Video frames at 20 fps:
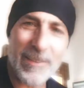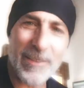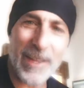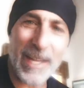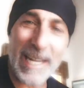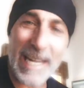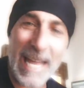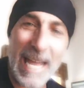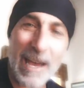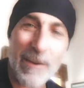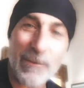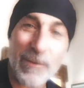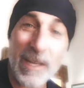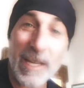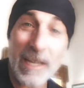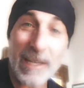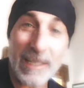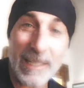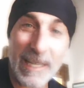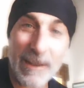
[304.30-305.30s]
that have
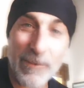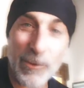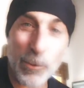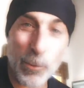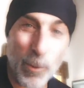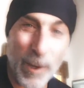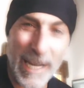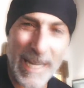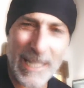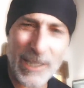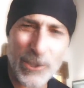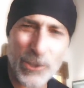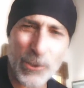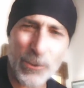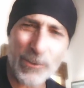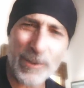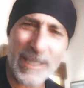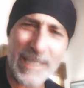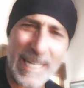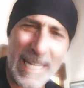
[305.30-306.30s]
given way
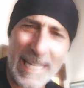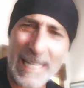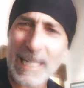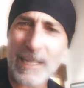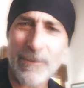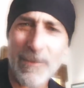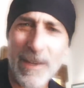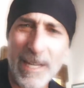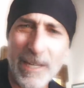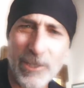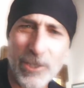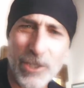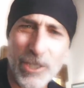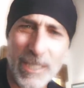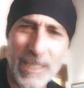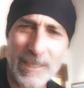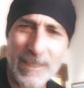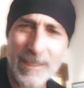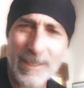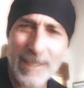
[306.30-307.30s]
to the negative energy
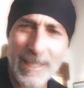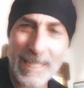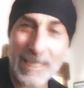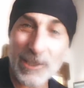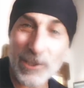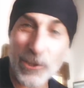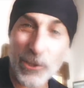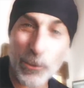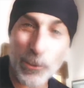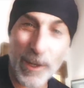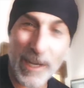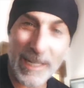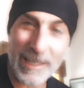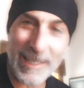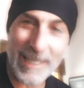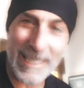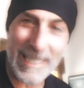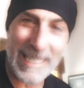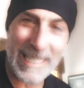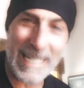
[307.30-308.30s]
and to the way
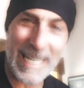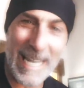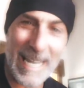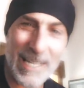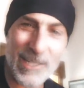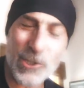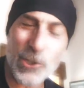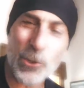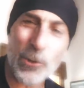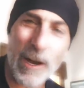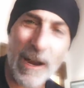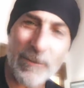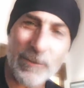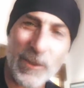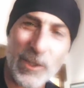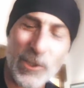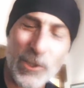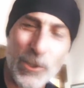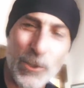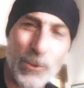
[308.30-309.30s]
that he has
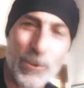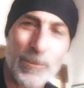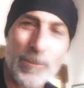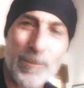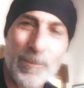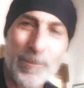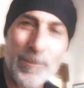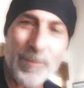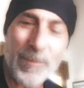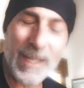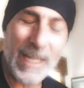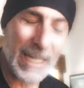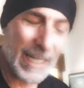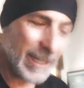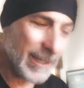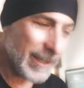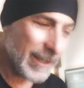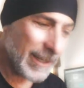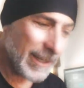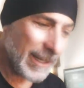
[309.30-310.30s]
crafted
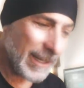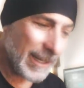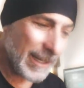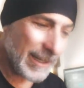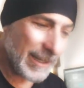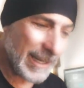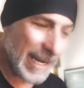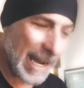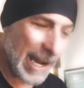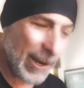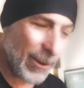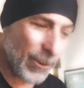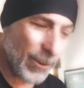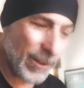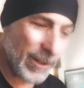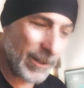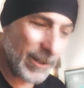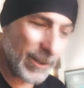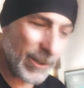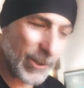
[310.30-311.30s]
you. Now,
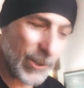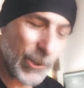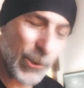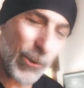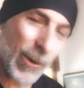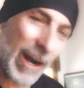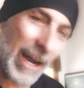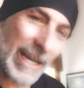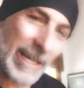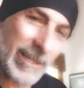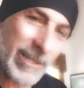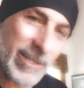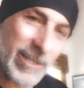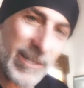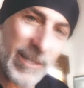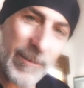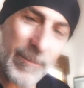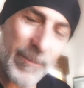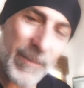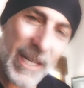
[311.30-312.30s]

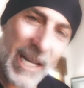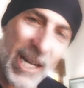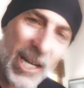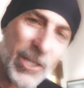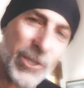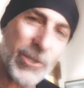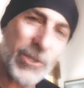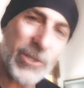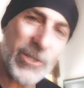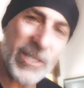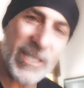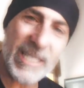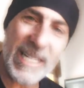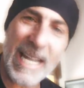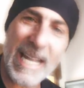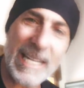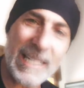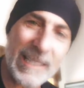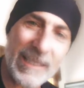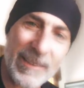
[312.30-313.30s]
Christ,
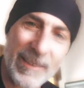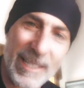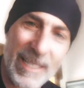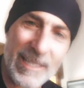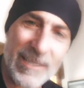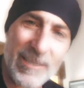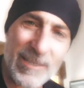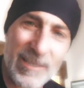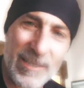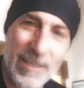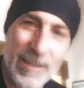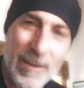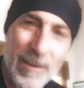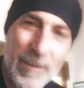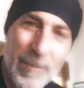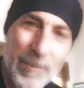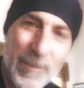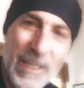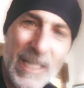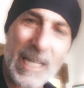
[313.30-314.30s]
understanding this,
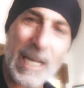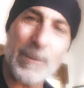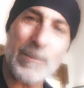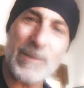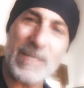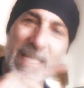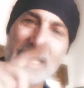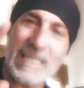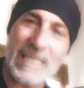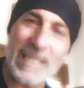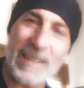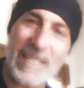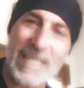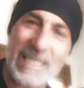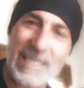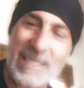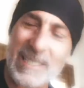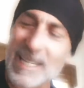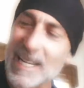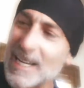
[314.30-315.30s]
comes into
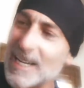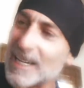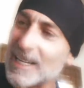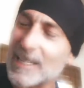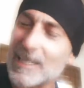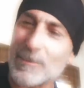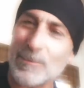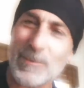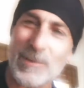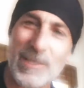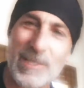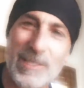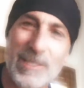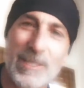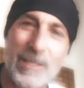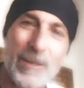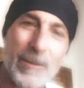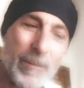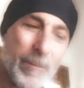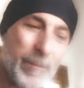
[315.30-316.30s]
these times